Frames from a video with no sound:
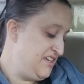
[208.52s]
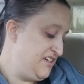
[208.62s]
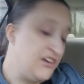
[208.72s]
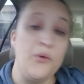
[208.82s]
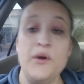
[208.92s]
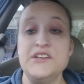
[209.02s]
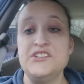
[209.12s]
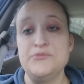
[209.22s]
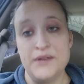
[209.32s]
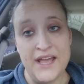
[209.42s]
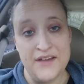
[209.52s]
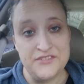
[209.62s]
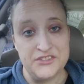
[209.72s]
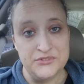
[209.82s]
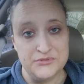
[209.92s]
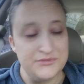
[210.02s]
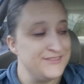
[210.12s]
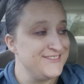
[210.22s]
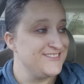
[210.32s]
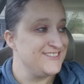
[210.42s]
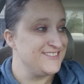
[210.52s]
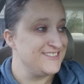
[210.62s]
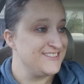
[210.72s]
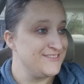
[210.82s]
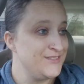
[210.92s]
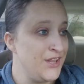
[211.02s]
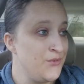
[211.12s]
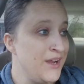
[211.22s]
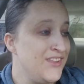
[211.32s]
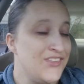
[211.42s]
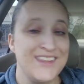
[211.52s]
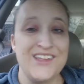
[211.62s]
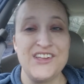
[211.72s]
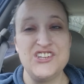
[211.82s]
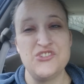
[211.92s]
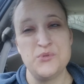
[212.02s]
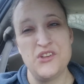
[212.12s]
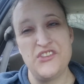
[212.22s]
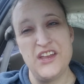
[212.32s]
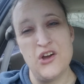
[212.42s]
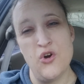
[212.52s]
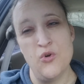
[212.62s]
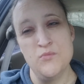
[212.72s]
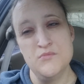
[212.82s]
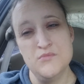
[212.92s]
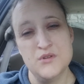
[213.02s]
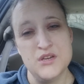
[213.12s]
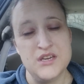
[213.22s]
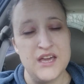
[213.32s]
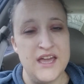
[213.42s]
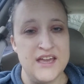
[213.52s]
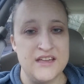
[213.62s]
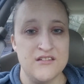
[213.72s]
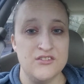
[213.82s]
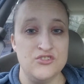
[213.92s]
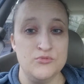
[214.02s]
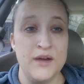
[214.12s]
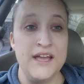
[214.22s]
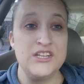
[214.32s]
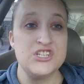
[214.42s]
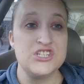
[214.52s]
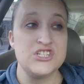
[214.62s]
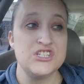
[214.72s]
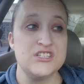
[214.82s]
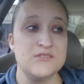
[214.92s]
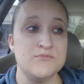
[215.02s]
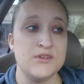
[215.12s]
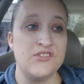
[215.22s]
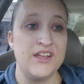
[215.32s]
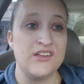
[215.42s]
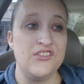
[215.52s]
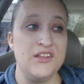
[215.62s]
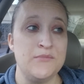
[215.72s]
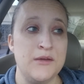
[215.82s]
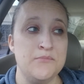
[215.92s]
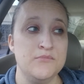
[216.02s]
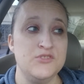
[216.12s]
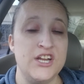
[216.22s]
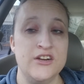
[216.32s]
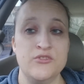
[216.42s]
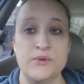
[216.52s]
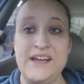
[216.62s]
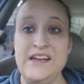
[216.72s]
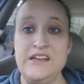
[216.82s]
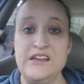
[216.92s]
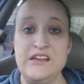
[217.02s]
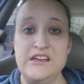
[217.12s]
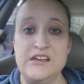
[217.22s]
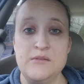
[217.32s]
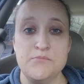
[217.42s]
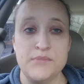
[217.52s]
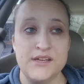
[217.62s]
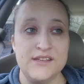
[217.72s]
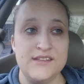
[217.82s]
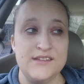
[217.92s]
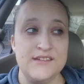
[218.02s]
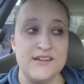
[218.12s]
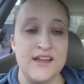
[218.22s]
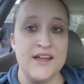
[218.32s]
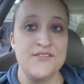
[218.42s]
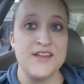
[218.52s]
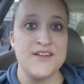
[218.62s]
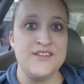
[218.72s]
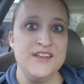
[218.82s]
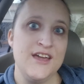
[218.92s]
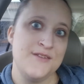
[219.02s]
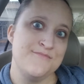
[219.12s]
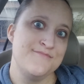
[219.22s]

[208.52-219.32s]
Don't want to, but I have to when it rains like this, I just want to stay at home and not do much, but like sit in my chair and read. But I have to have income.